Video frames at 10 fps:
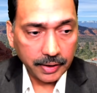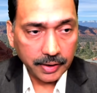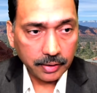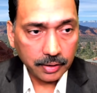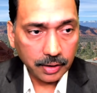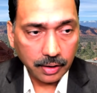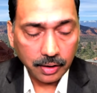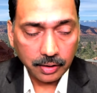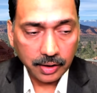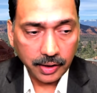another
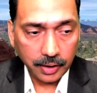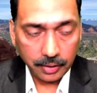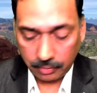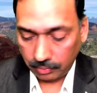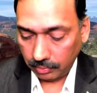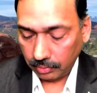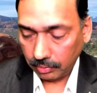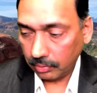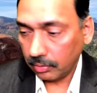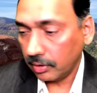thing,
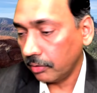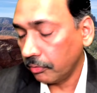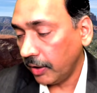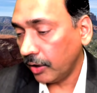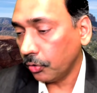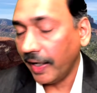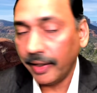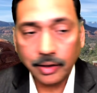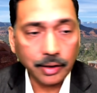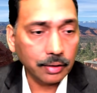way to
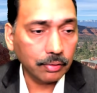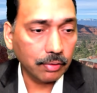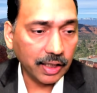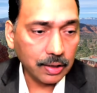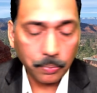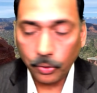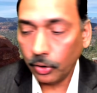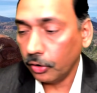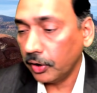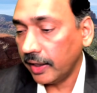handle or explore
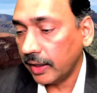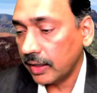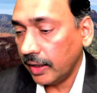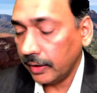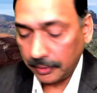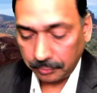your data set.